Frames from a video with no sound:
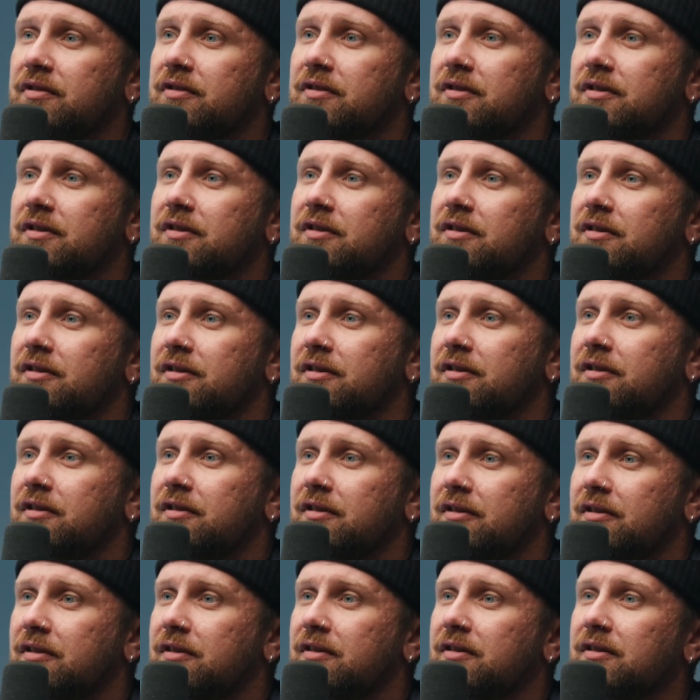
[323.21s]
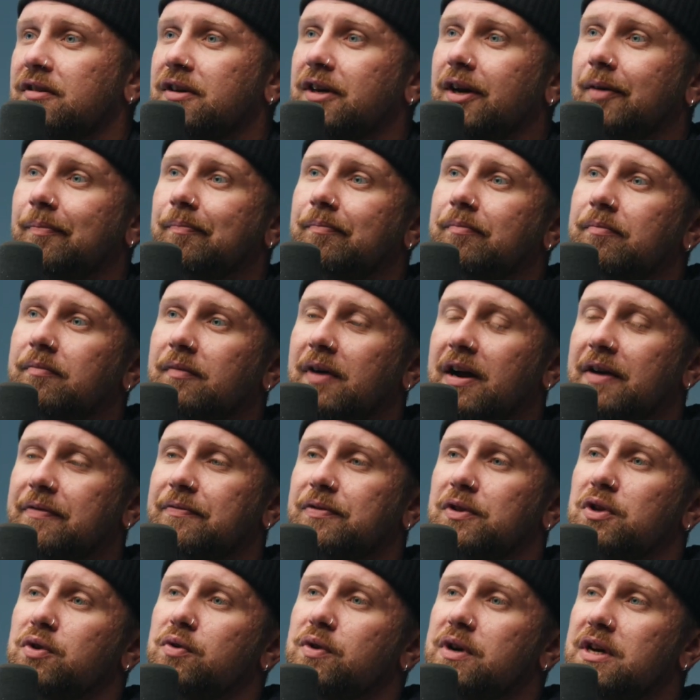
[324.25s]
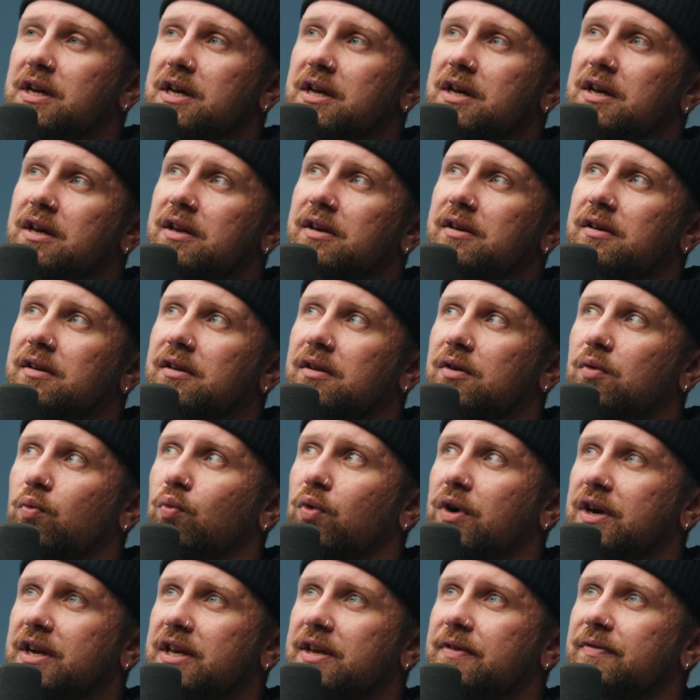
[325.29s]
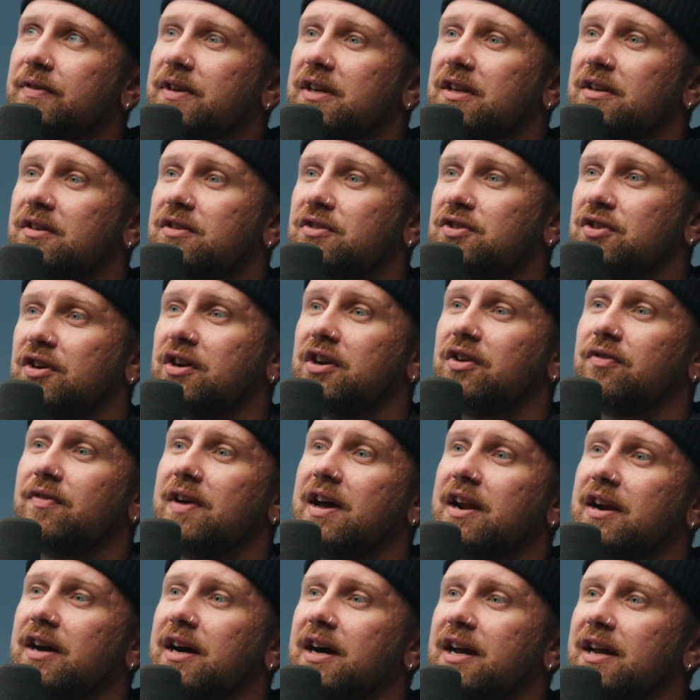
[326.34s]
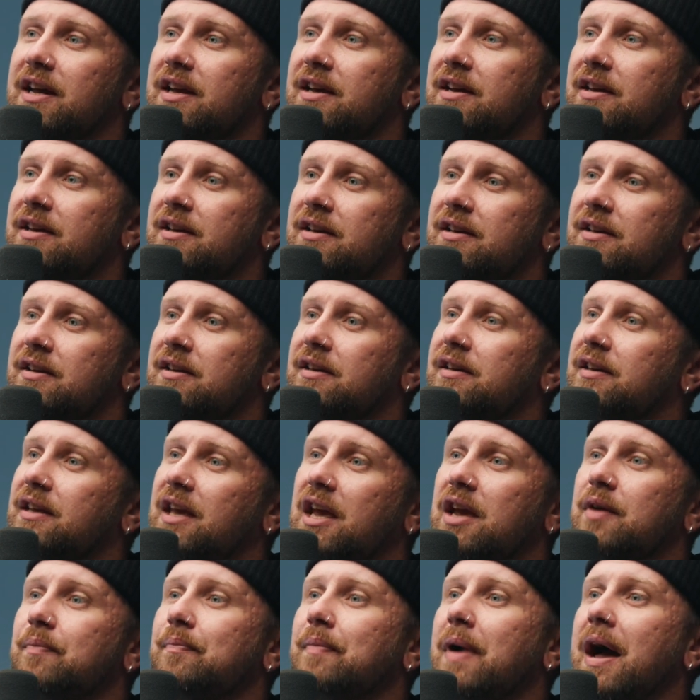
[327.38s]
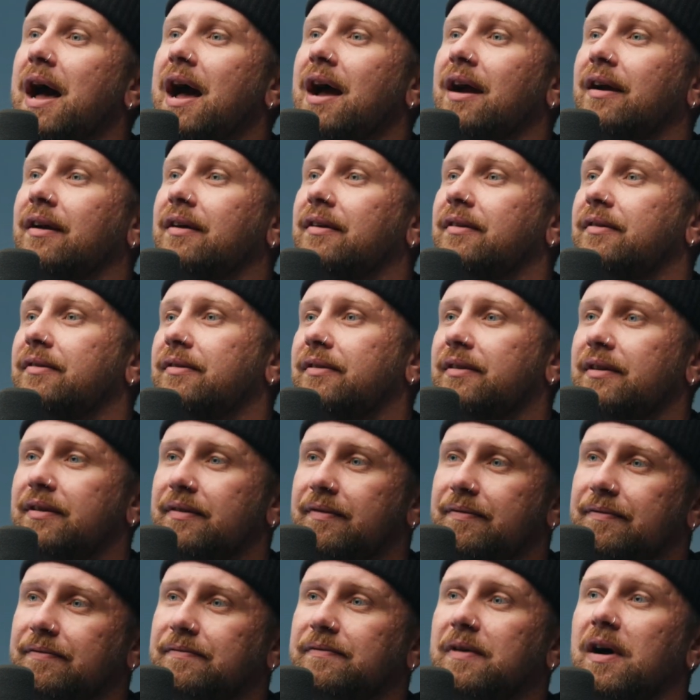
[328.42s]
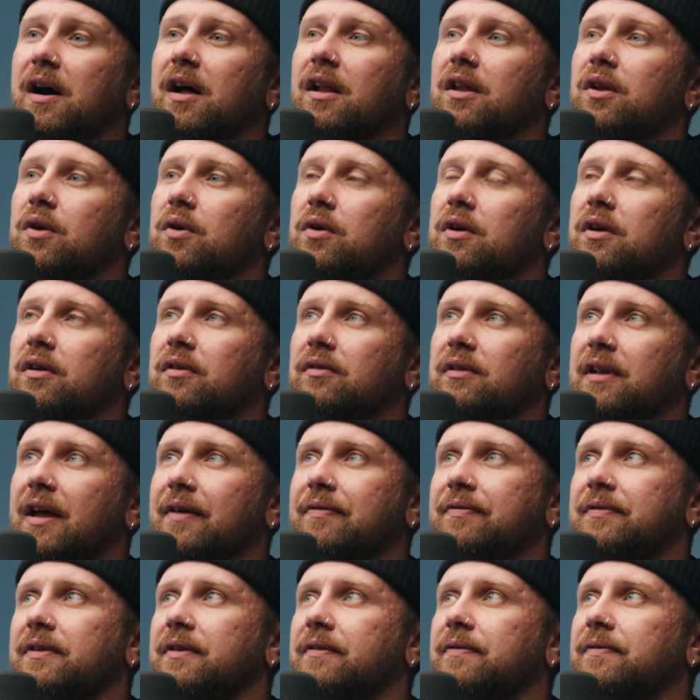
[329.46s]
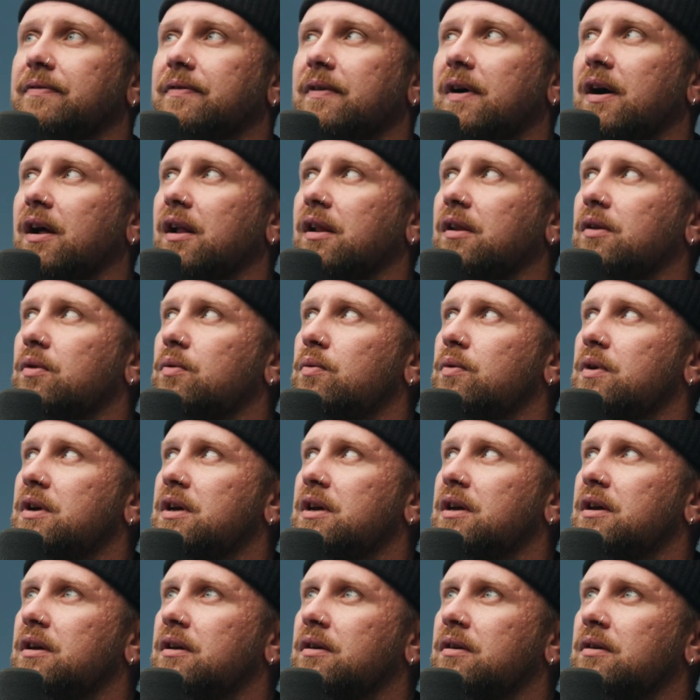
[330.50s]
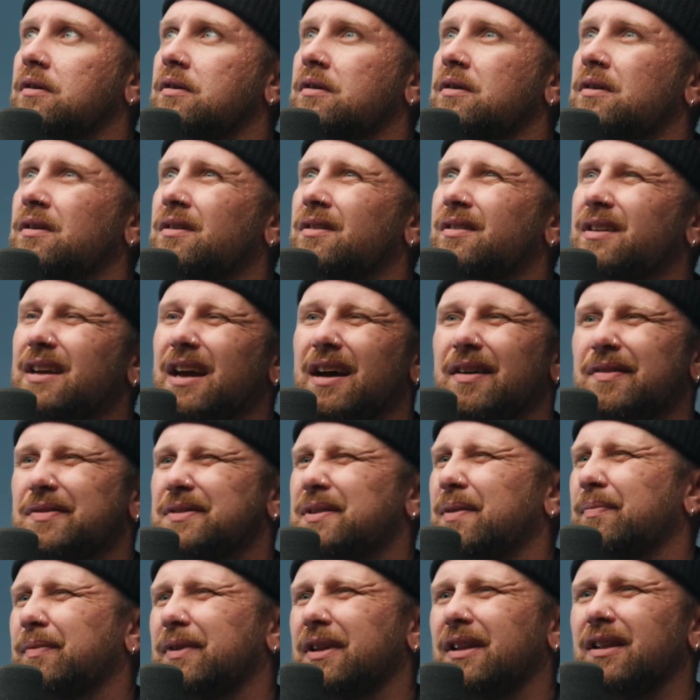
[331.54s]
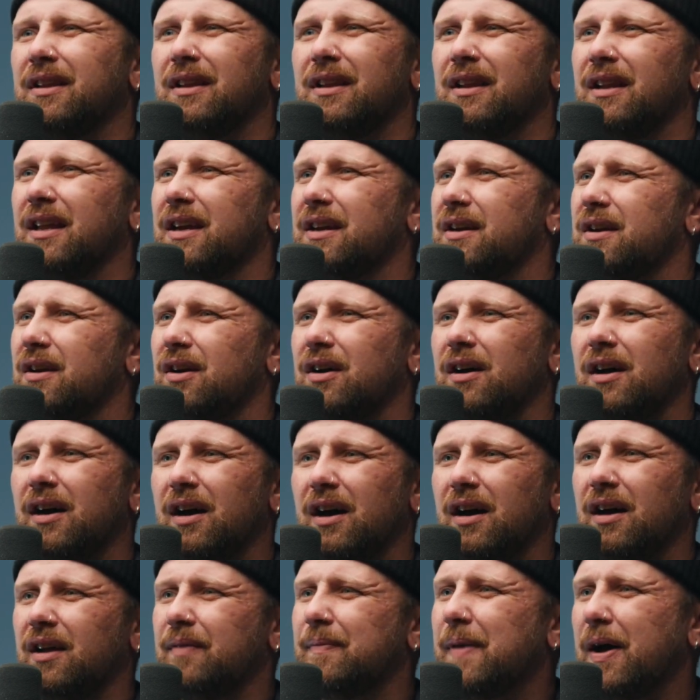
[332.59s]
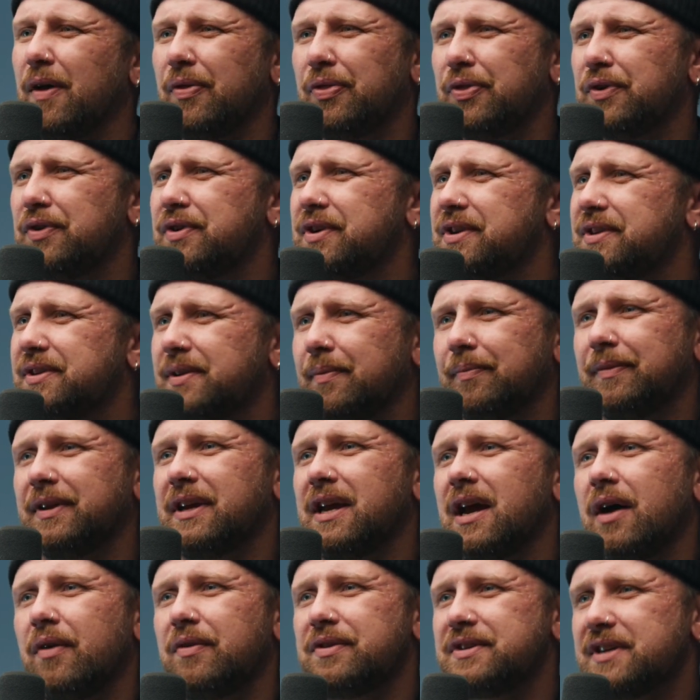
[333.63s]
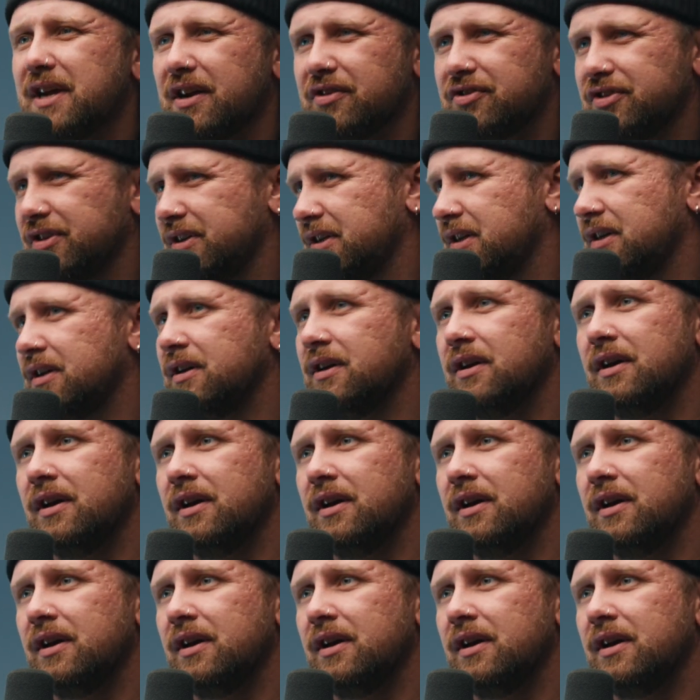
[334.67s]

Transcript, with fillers: That's insane. Yep. I flew in one evening, took a red eye, came back, then follow left the following. Yeah, it was something a little like about thirty something hours actually.